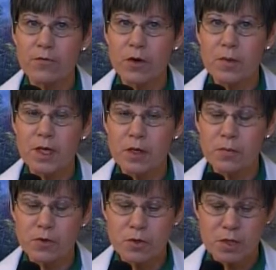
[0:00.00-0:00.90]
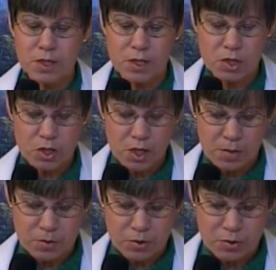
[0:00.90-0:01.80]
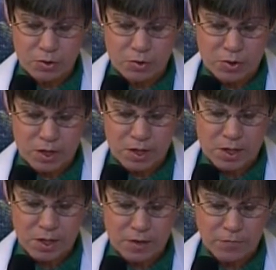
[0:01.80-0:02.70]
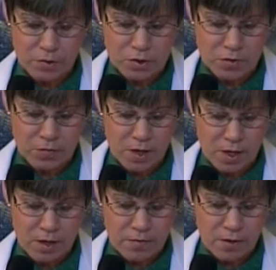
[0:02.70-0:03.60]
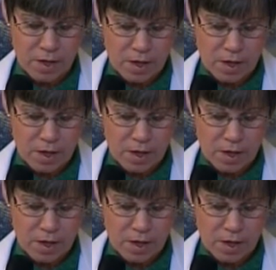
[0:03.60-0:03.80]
from Hebrews, the chapter 13 and verse 5,